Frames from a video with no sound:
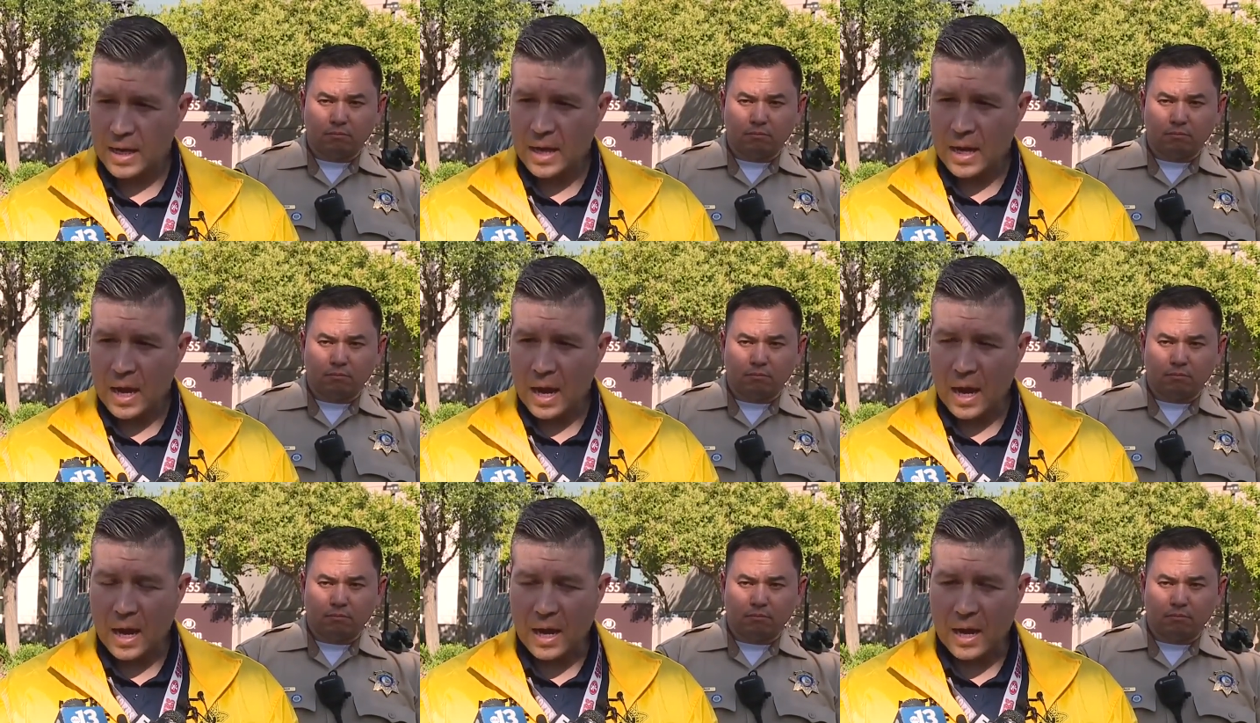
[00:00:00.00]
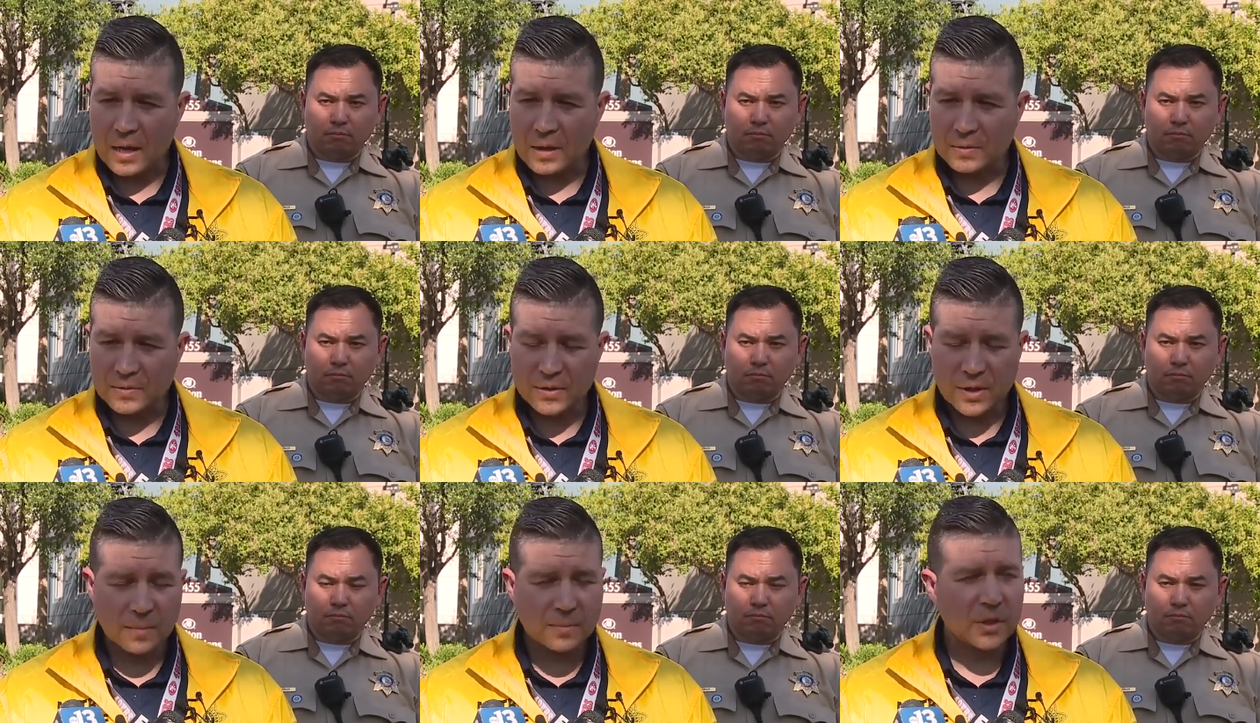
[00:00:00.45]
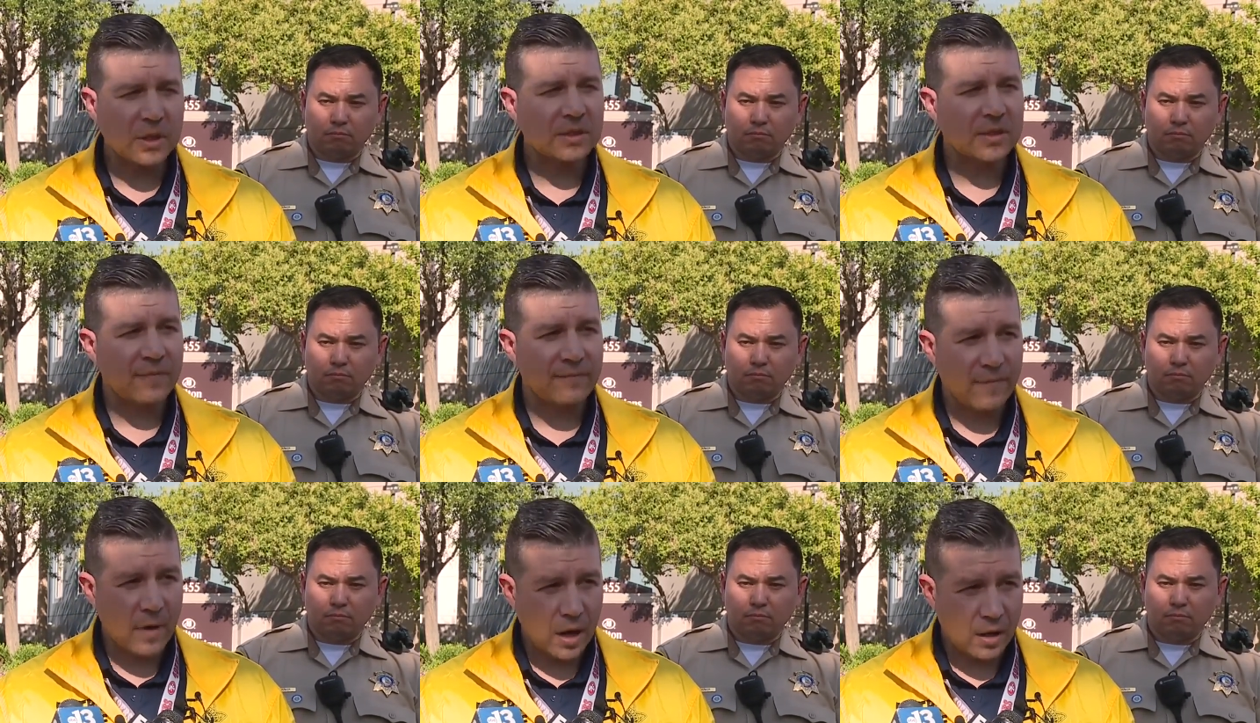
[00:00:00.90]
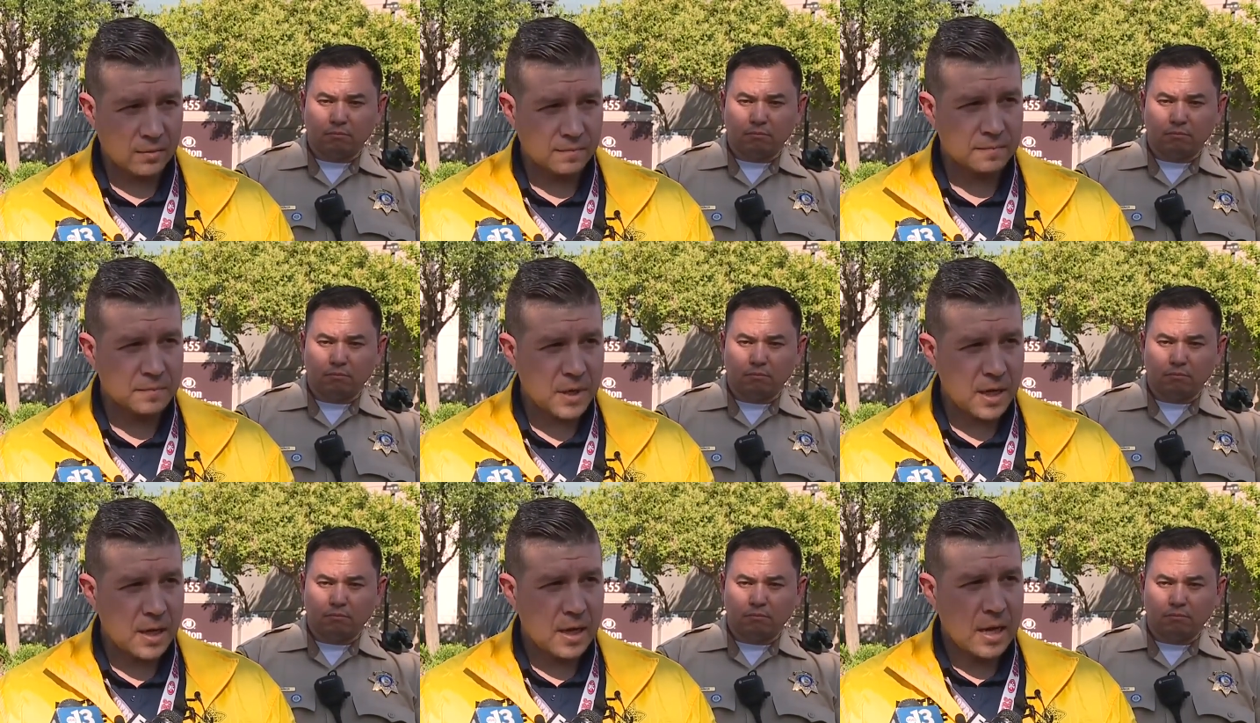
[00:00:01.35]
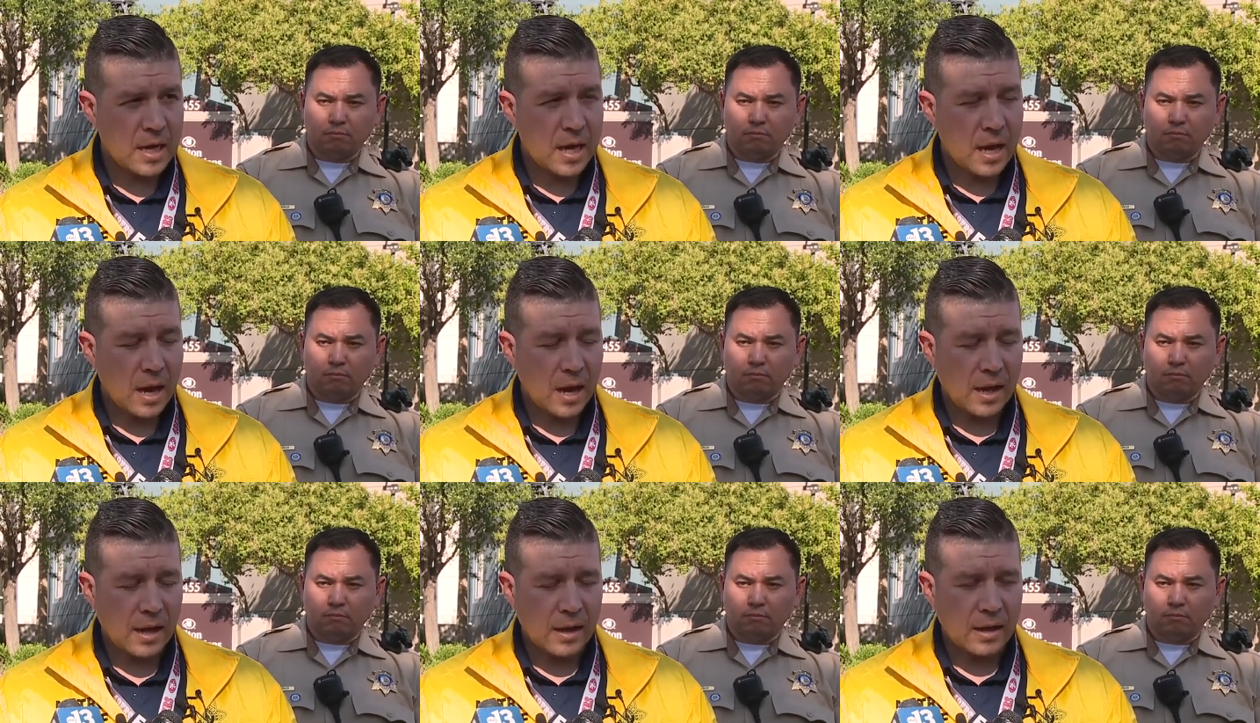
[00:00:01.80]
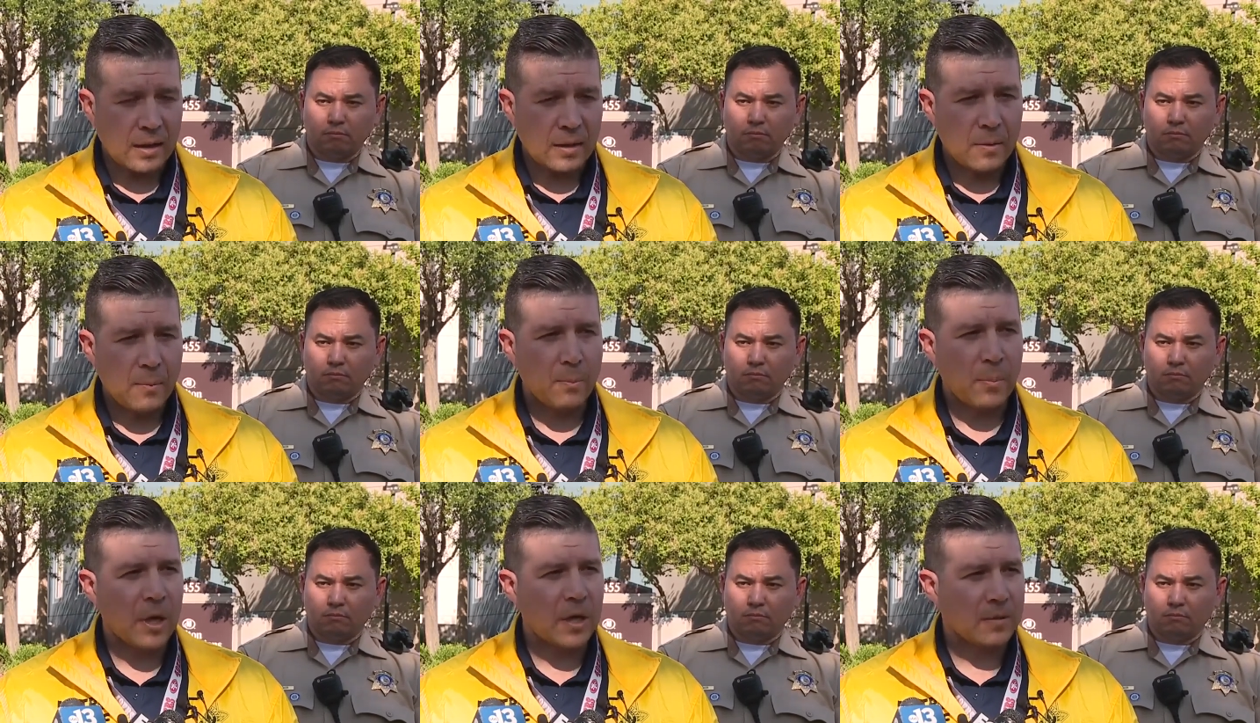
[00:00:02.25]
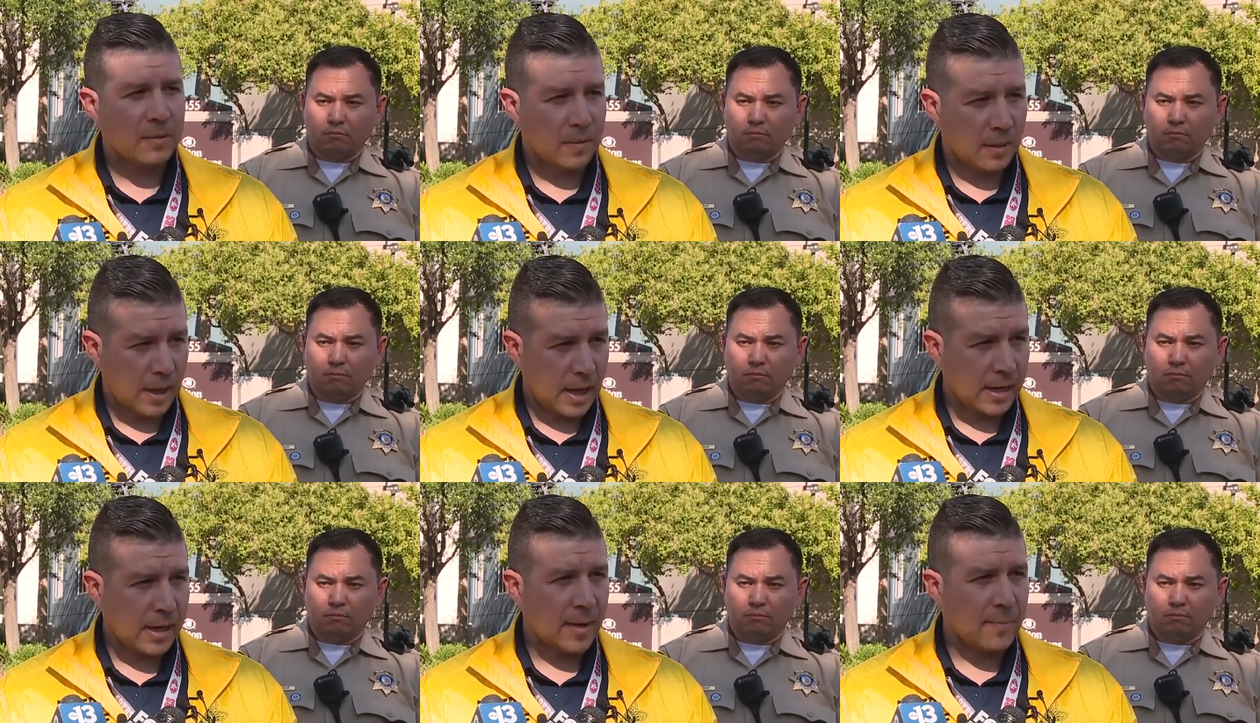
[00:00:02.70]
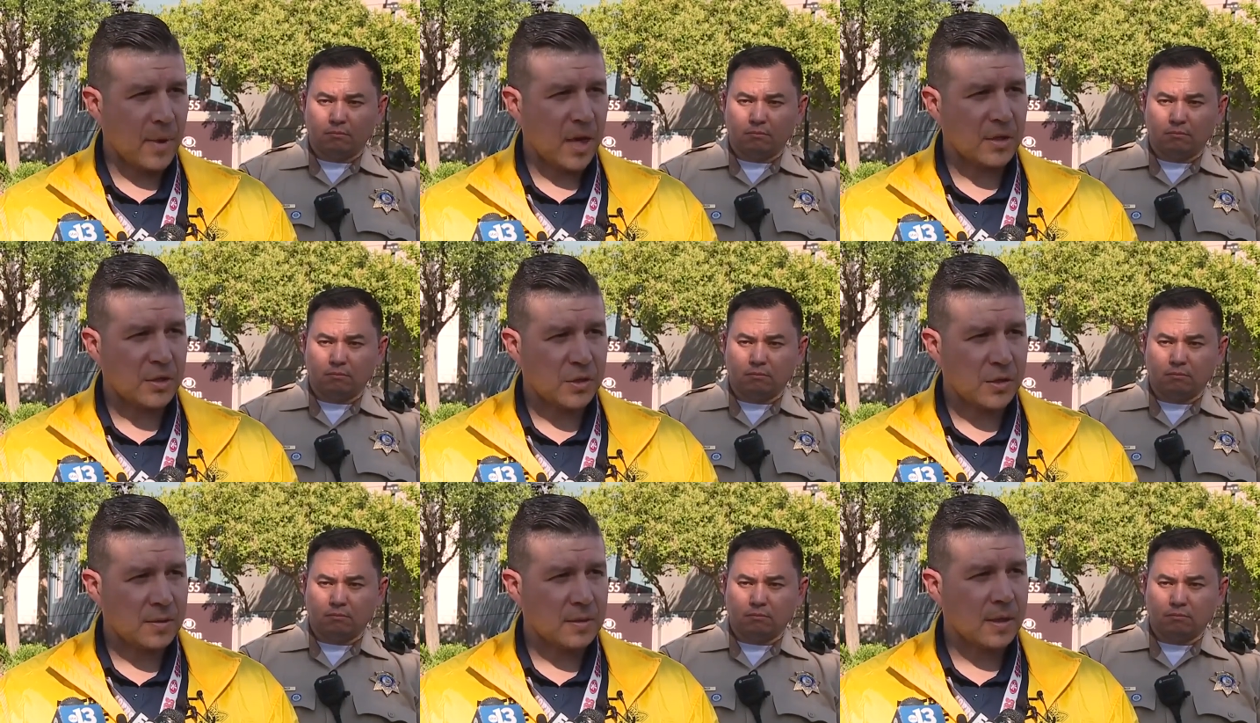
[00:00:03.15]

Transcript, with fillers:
Speaker 1: uh, subject involved. But like I mentioned,